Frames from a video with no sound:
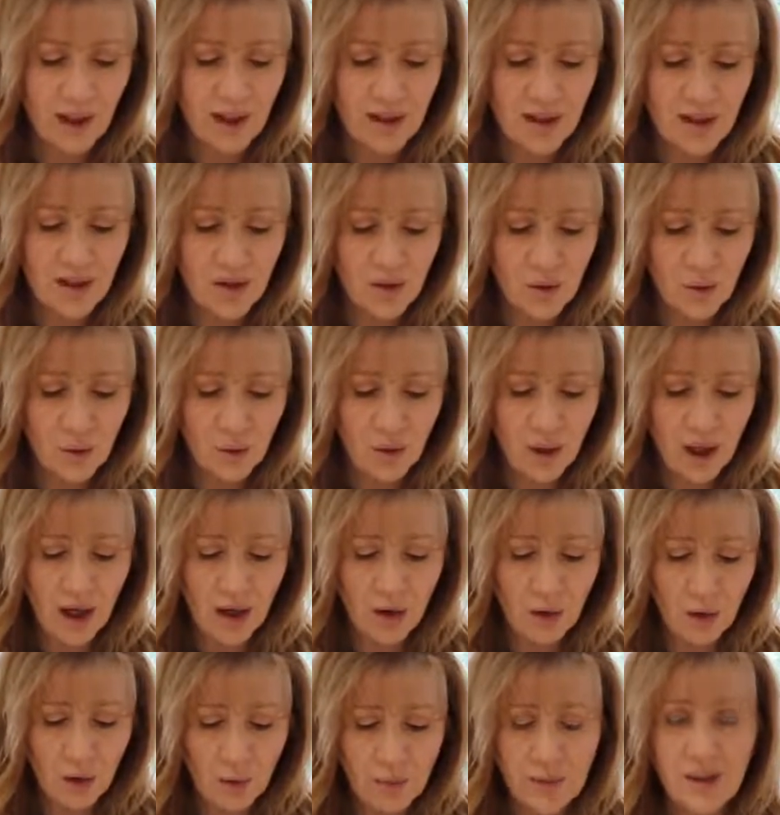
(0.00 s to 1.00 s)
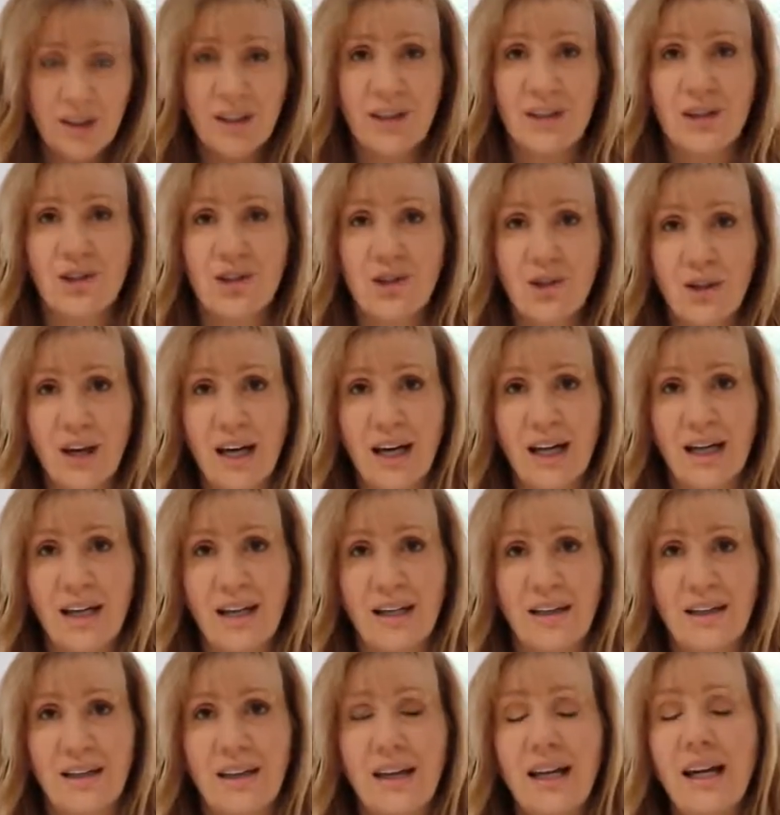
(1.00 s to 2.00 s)
So I hope that you try
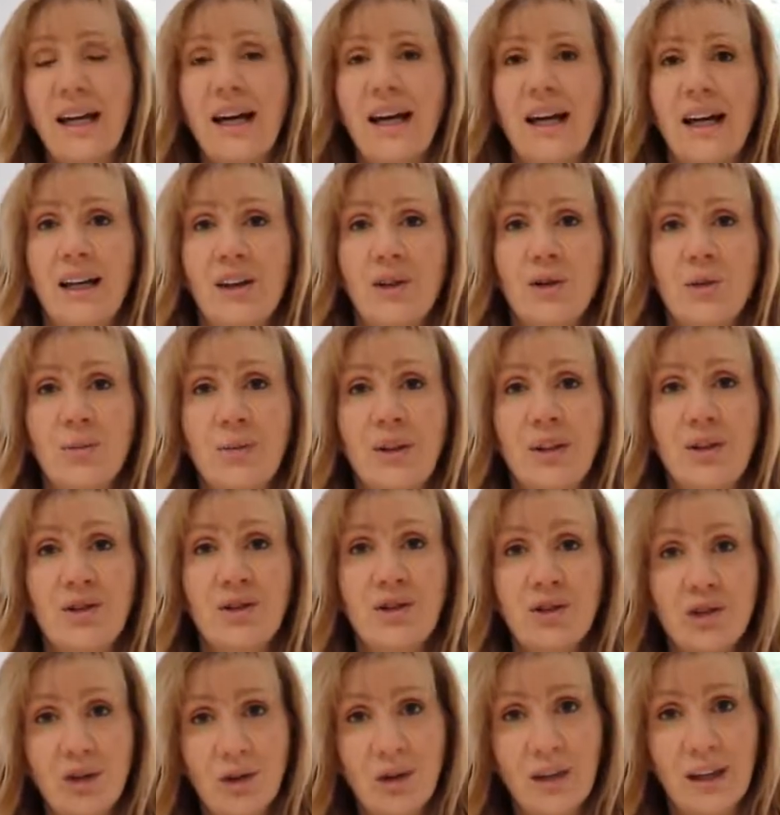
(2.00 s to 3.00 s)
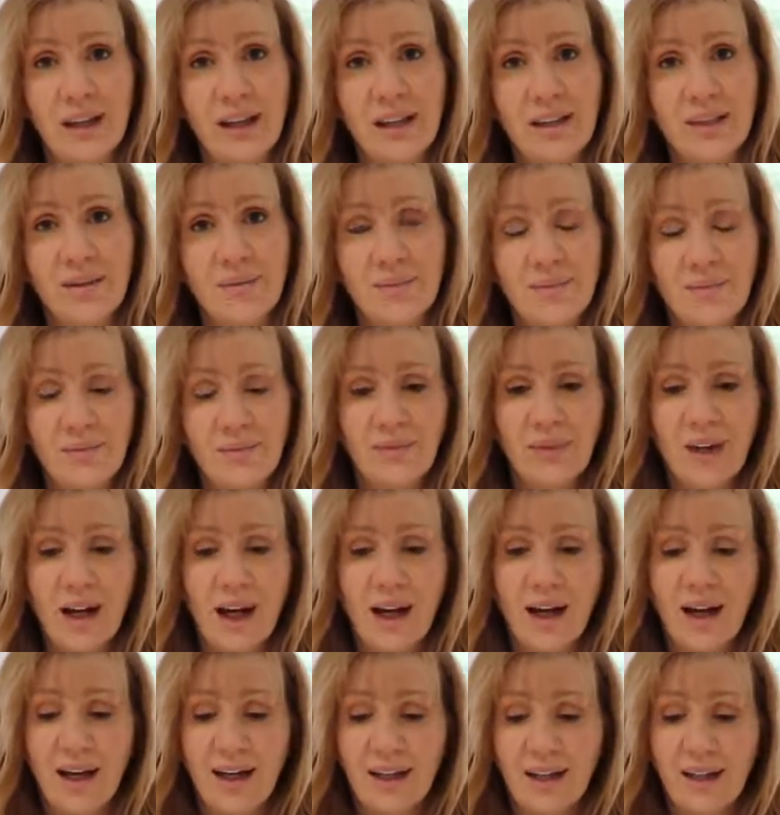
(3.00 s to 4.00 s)
it, and I hope you enjoy it,
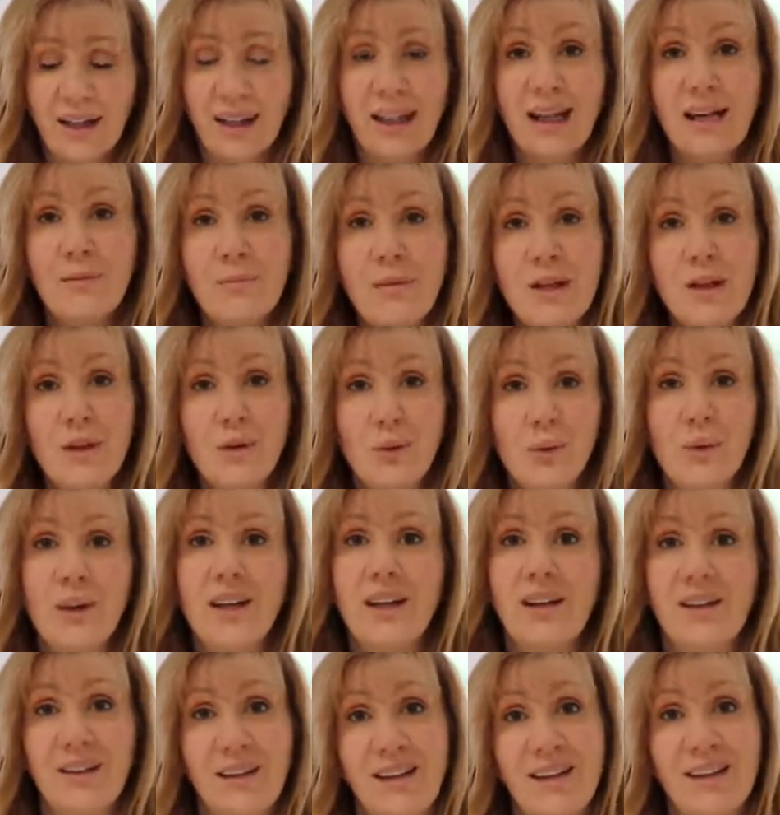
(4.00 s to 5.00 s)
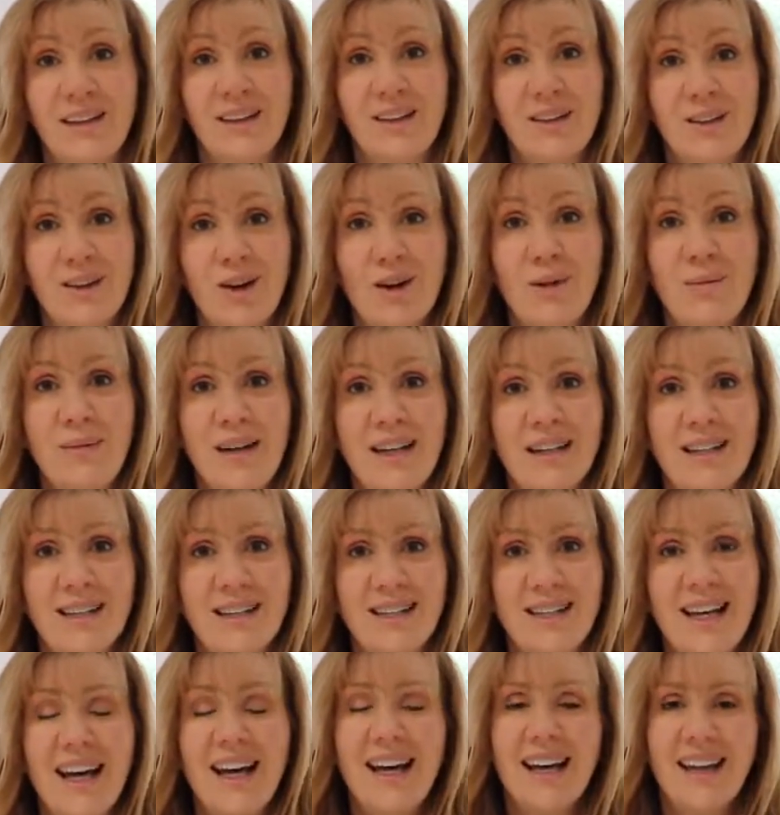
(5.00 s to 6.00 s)
and let me know what you think in the
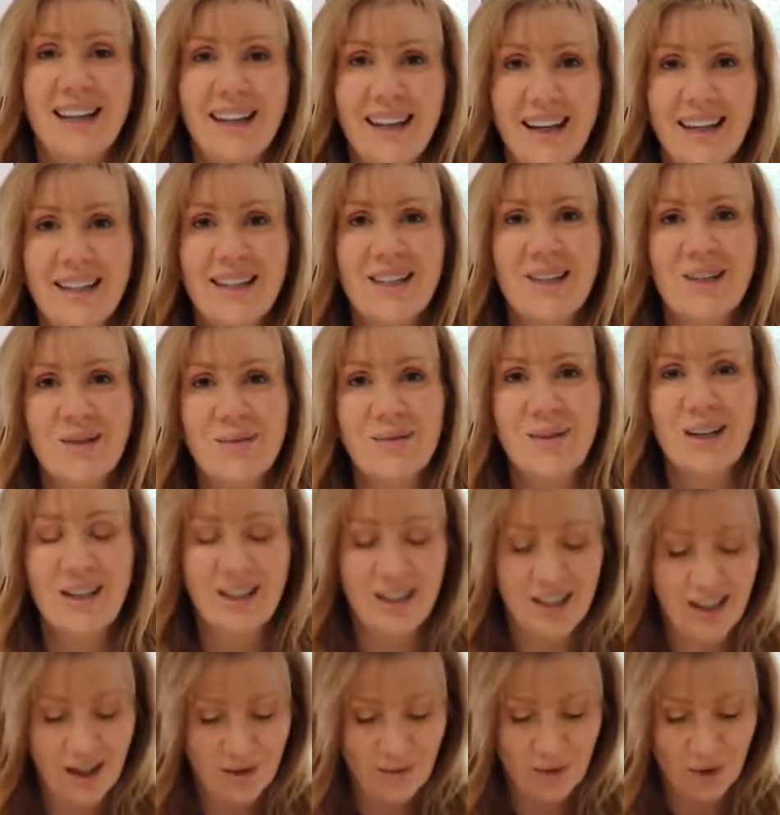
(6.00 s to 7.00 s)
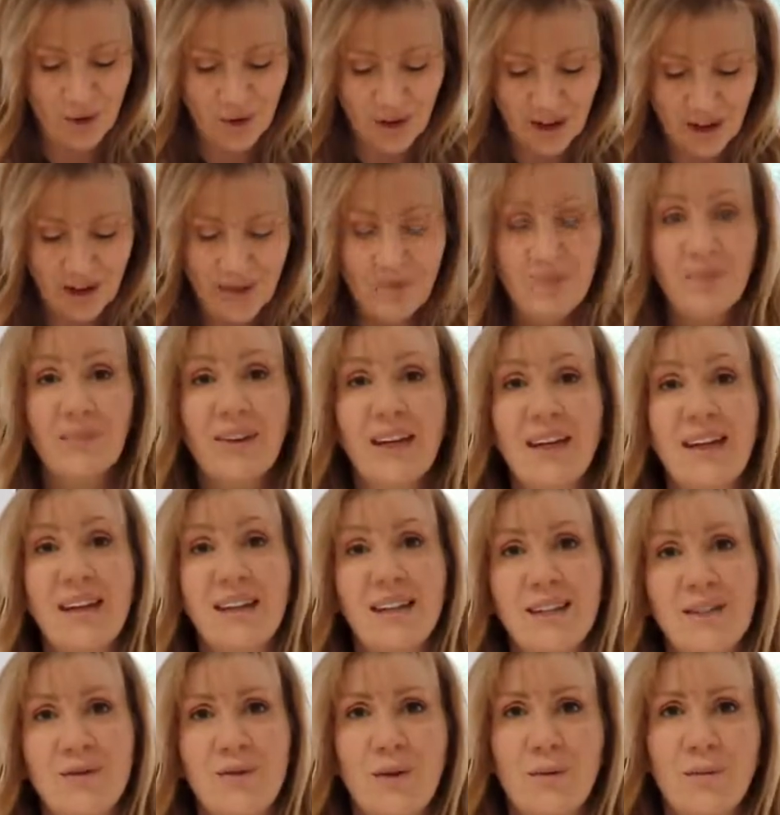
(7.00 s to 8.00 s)
comments. Thanks so much. I'm going to eat
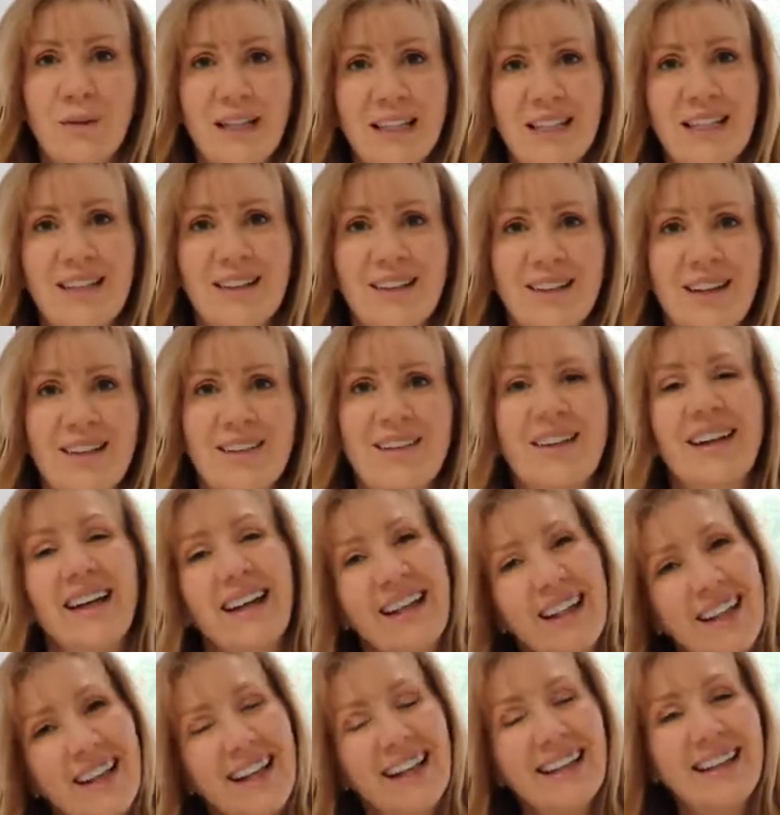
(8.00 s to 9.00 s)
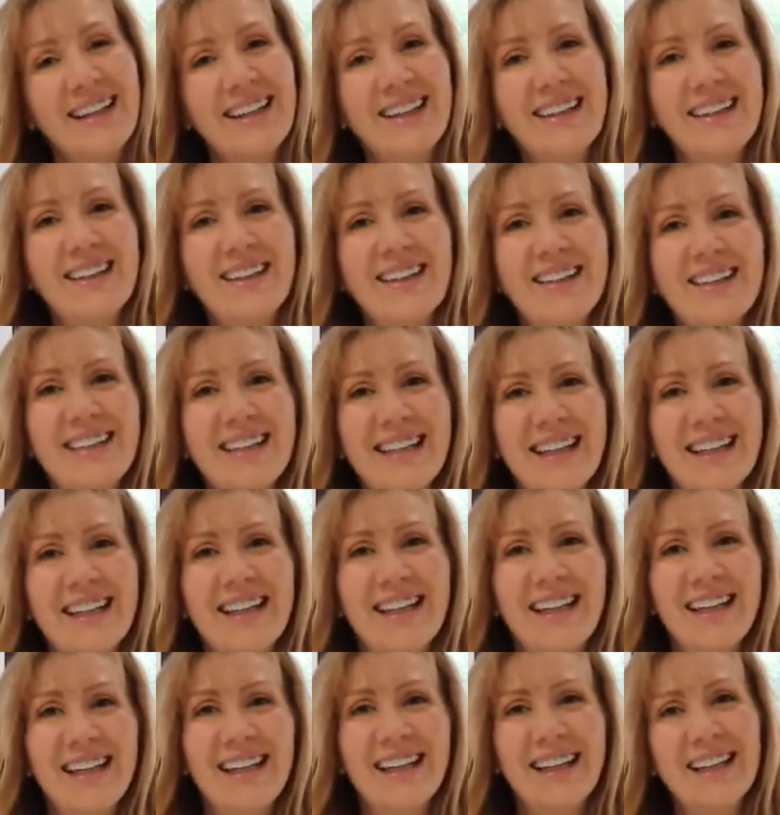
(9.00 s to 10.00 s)
this for my dinner now. Thank you. Take
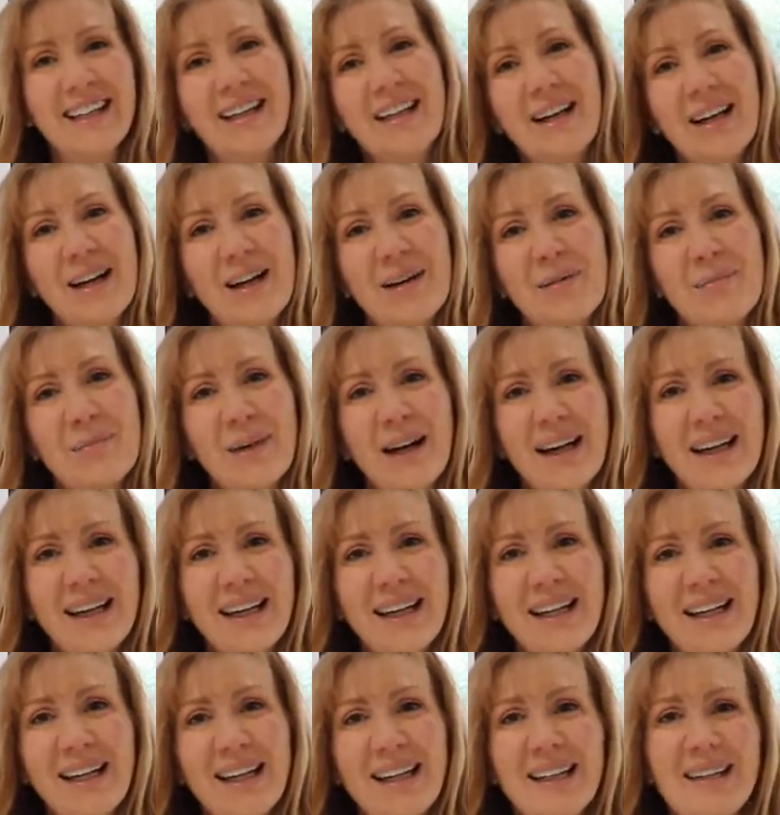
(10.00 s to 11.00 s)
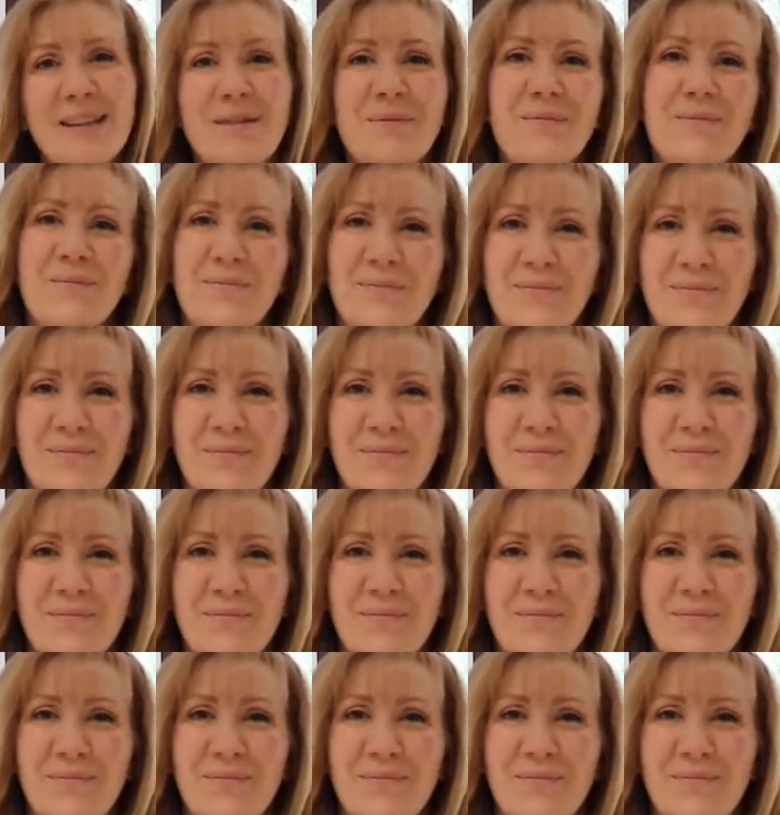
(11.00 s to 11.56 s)
care. Bye.